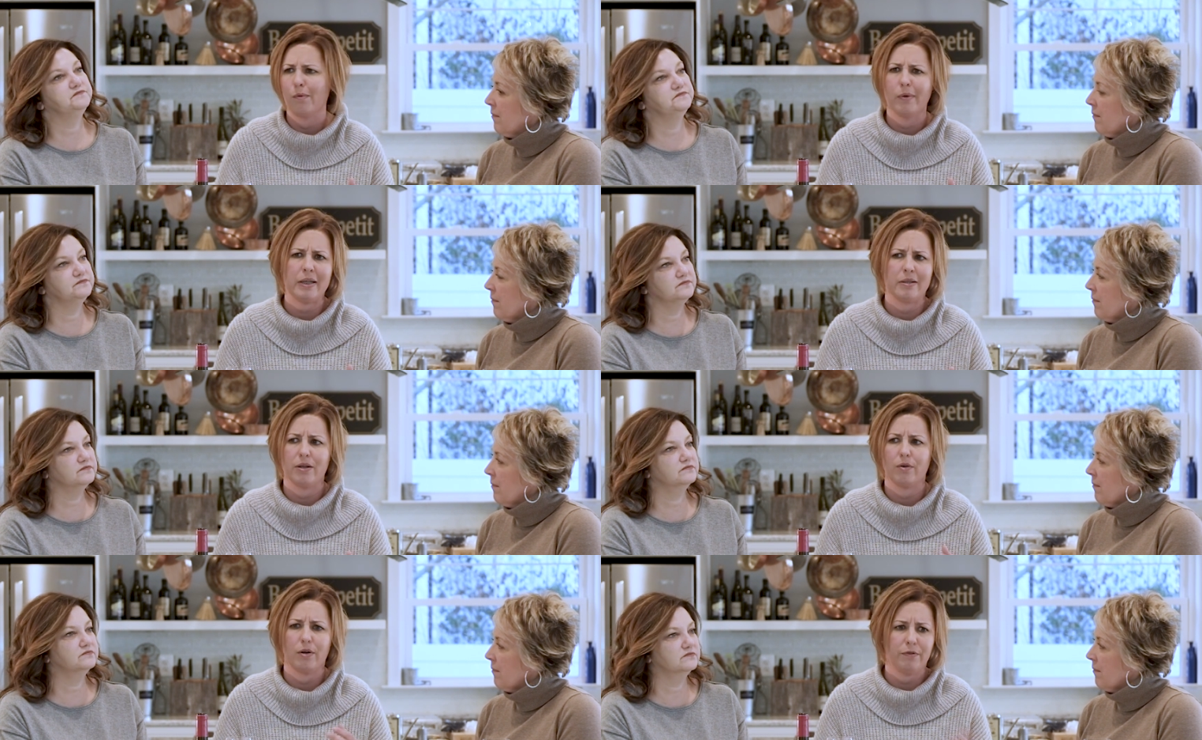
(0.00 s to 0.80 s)

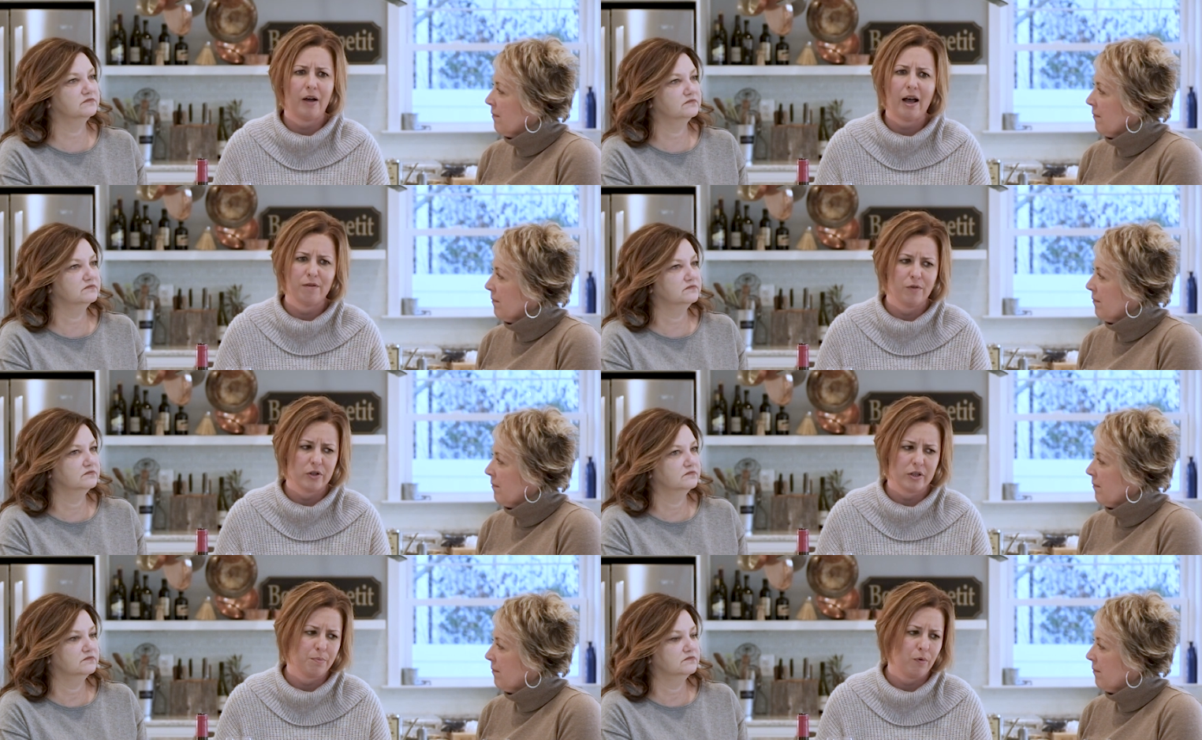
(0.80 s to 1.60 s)
Speaker 1: 0.05
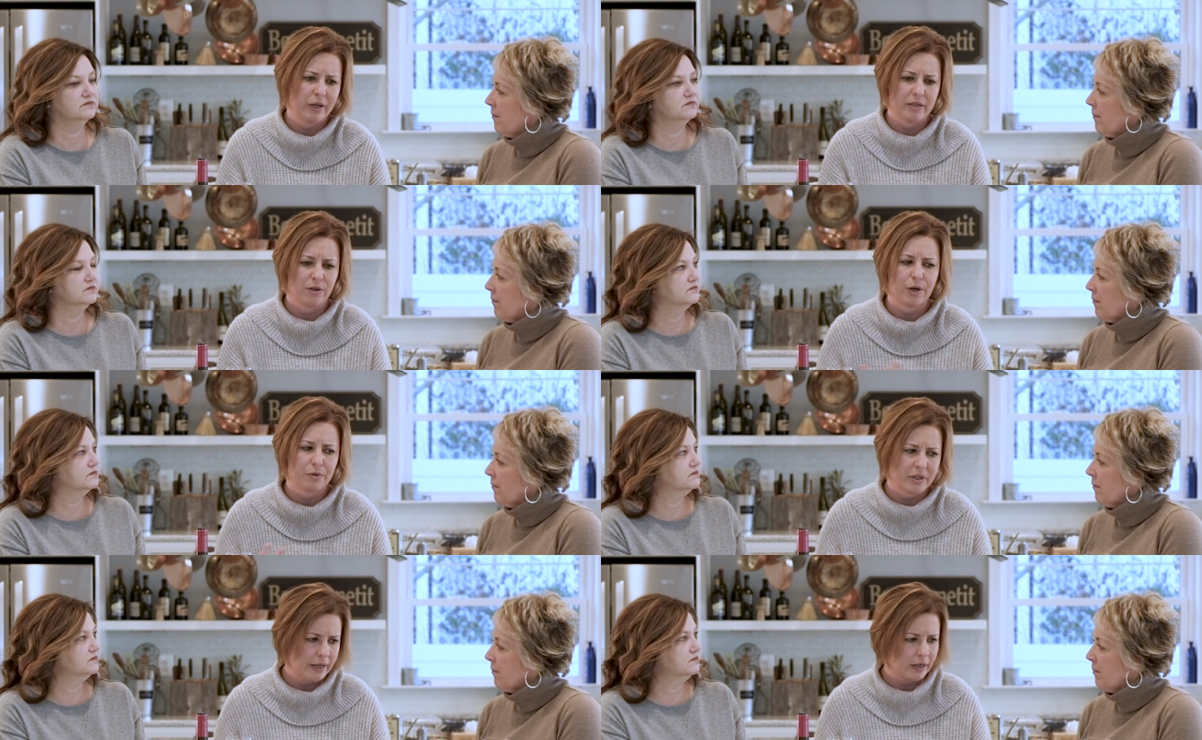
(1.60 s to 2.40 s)
versus
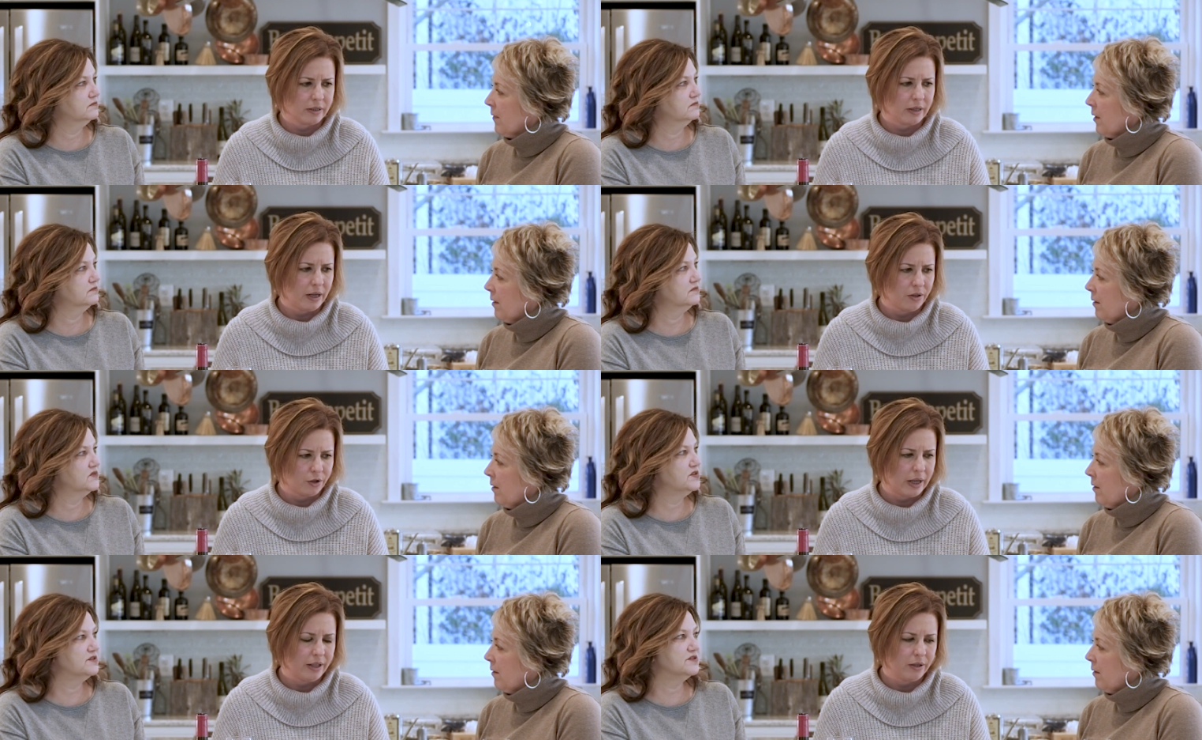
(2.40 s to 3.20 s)
0.06 in
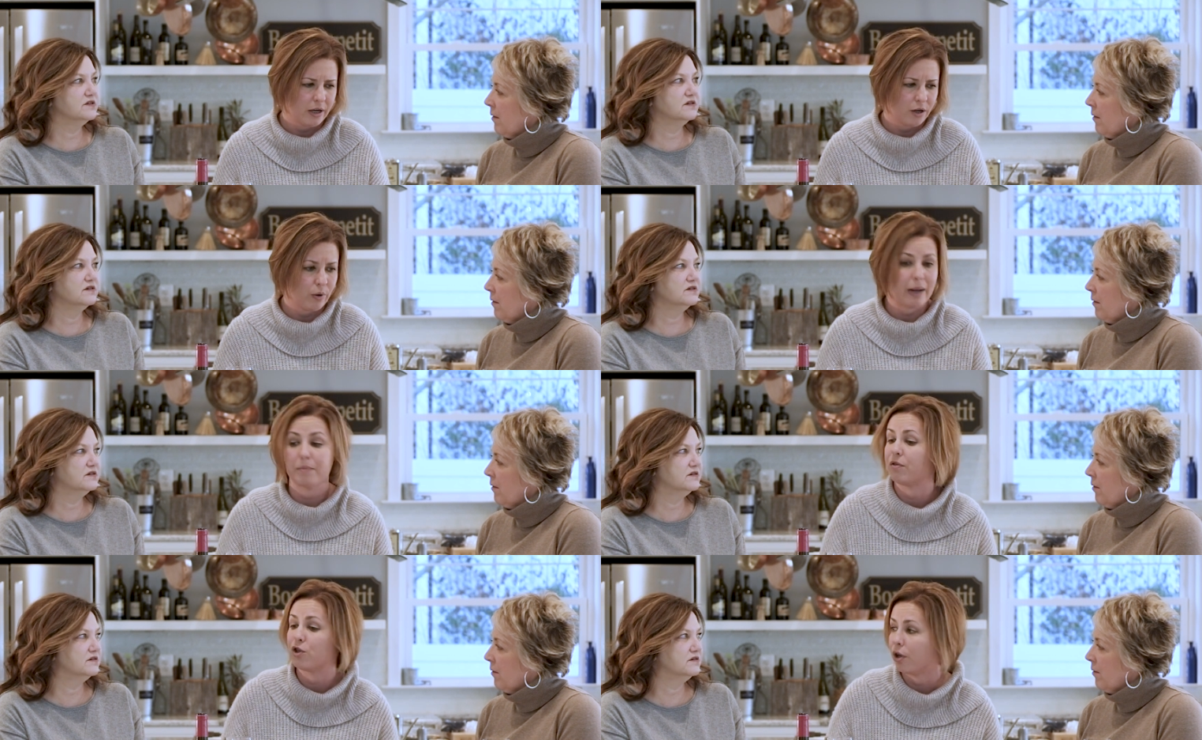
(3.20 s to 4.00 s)
the in the uh,
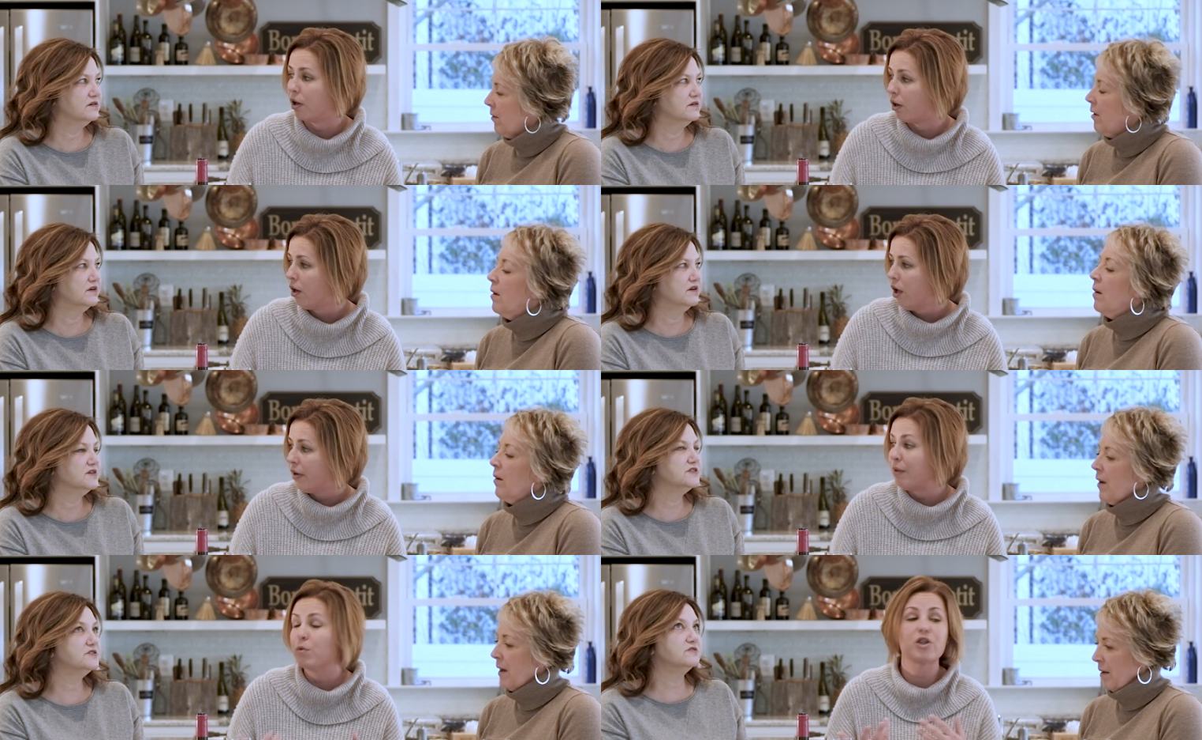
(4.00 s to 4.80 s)
grams of sugar, okay. and